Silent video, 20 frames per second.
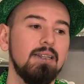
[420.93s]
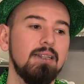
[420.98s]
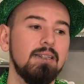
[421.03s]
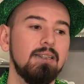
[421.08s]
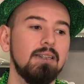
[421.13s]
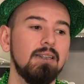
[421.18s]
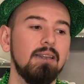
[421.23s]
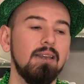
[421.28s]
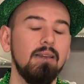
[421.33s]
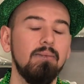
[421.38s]

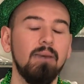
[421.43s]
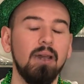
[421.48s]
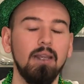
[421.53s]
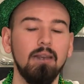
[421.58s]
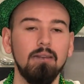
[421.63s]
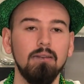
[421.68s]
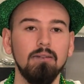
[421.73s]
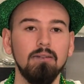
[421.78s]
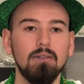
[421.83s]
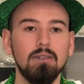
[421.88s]
today, my
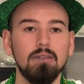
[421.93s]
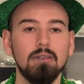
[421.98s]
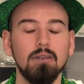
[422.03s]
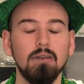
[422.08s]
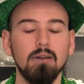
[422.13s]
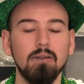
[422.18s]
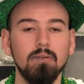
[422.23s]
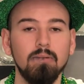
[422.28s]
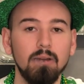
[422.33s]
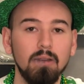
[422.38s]
dude,
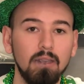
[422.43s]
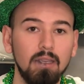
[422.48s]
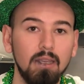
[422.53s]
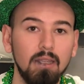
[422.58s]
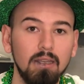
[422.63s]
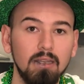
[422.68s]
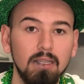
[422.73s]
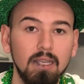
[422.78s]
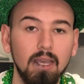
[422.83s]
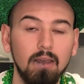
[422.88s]
so we're
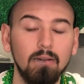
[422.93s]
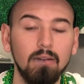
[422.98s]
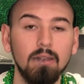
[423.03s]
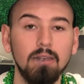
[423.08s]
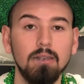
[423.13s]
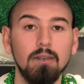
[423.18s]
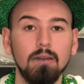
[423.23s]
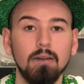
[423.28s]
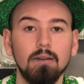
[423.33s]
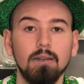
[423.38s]
getting down
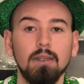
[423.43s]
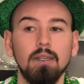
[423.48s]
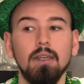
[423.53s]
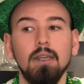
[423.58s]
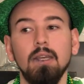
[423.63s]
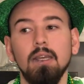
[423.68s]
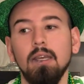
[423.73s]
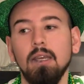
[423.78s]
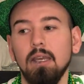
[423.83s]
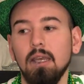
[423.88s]
and dirty
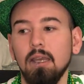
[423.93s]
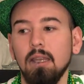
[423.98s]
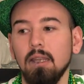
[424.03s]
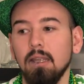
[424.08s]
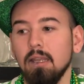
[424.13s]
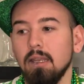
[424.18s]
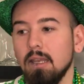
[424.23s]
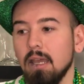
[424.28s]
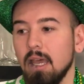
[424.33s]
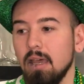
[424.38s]

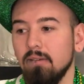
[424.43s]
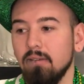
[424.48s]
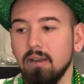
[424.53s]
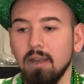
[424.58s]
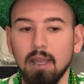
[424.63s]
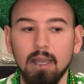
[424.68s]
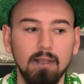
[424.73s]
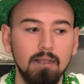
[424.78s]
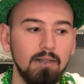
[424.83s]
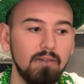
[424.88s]
and having
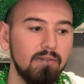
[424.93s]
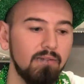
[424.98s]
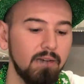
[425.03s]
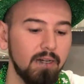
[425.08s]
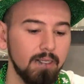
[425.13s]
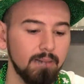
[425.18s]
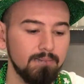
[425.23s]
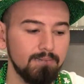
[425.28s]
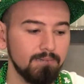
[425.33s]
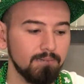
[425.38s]
hella
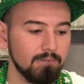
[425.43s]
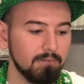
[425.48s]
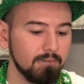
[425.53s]
fun.